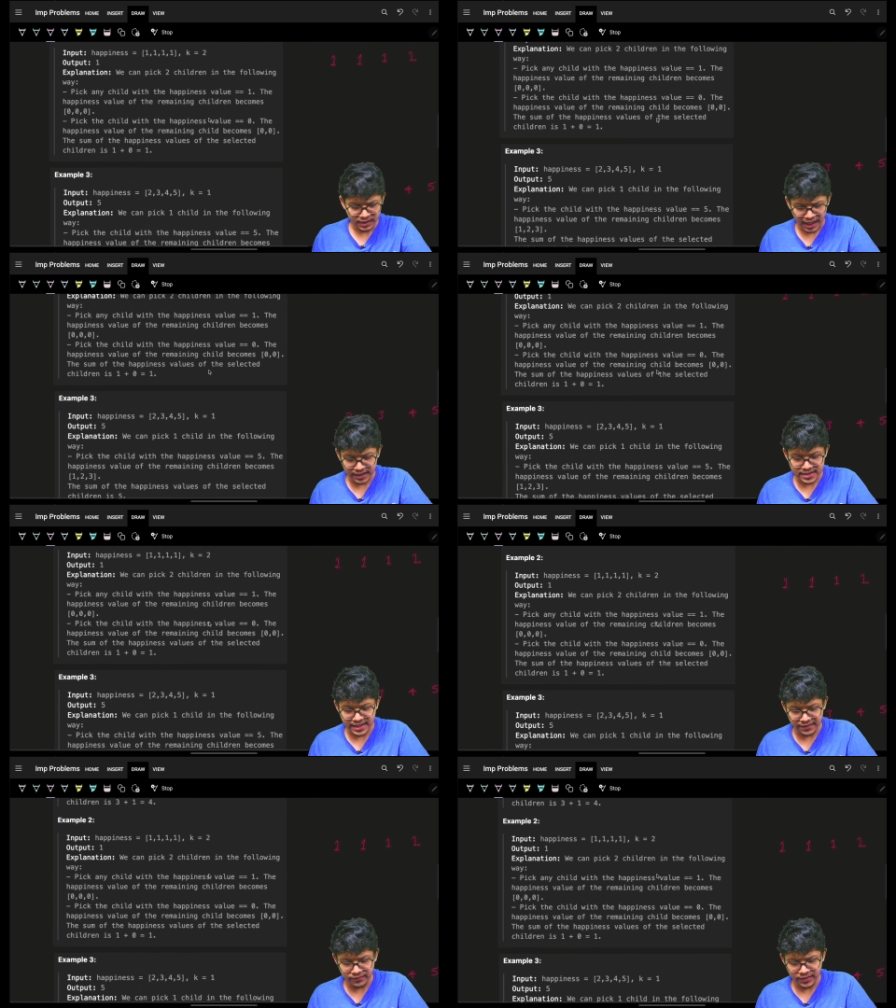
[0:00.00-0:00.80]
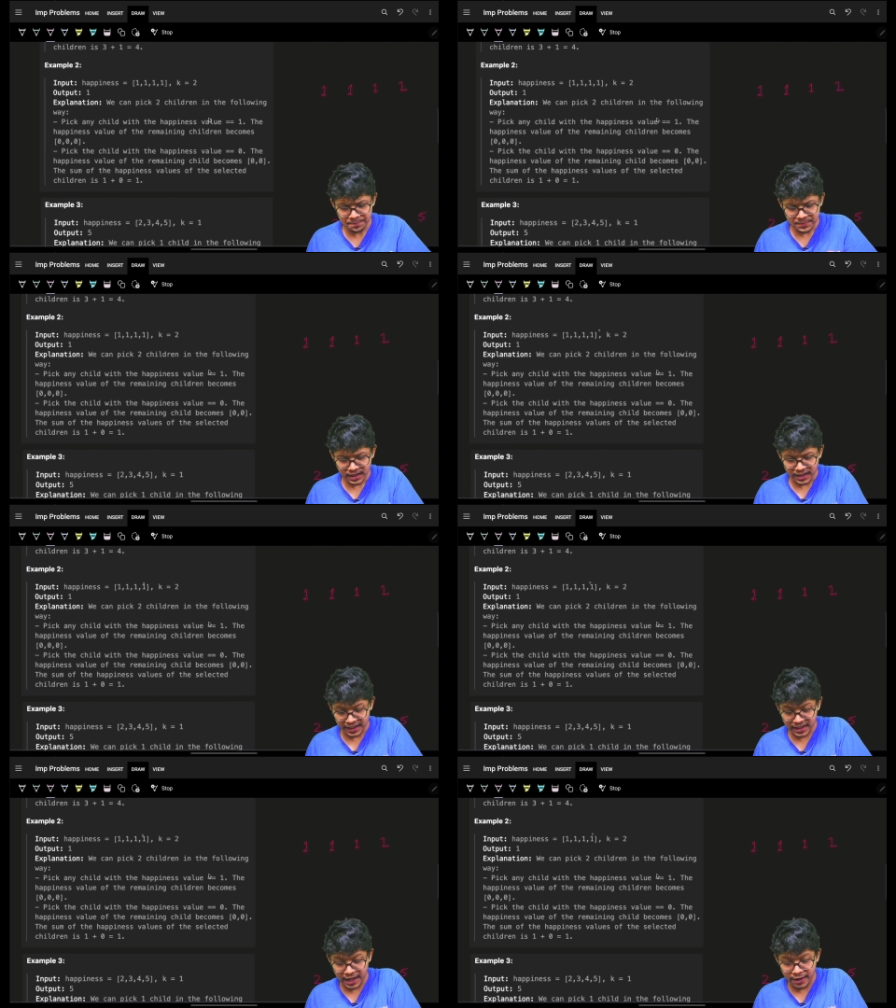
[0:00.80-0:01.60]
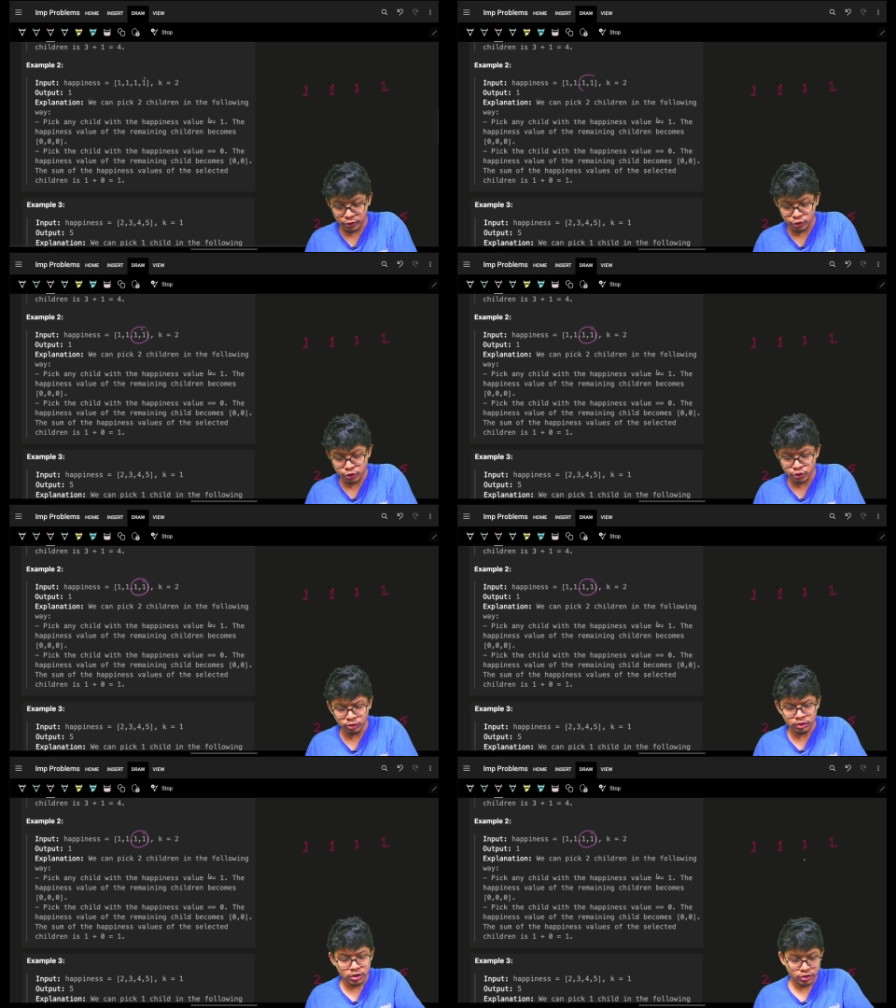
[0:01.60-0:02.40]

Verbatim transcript: And the same way here I have to choose 2,